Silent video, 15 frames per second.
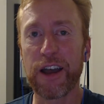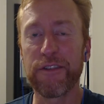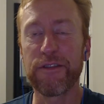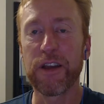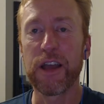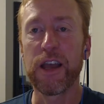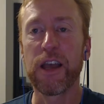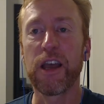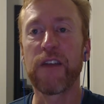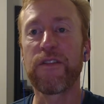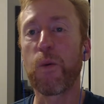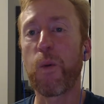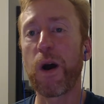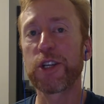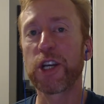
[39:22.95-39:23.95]
If
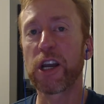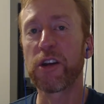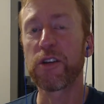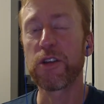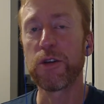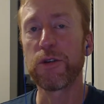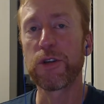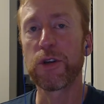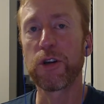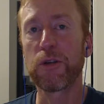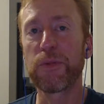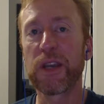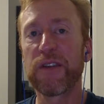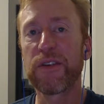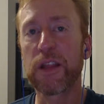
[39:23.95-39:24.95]
you're watching on YouTube,
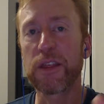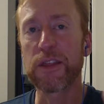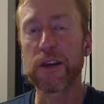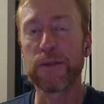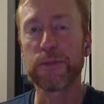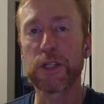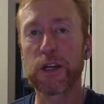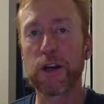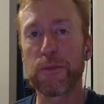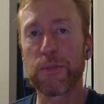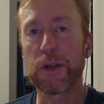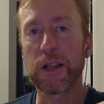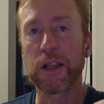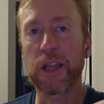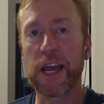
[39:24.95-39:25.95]
give it a thumbs up,
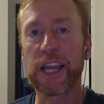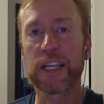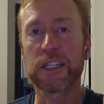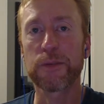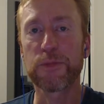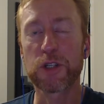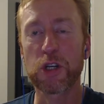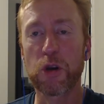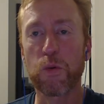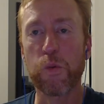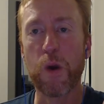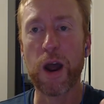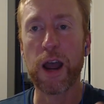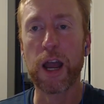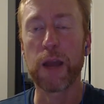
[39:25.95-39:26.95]
like,
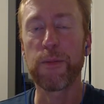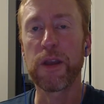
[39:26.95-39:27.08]
subscribe.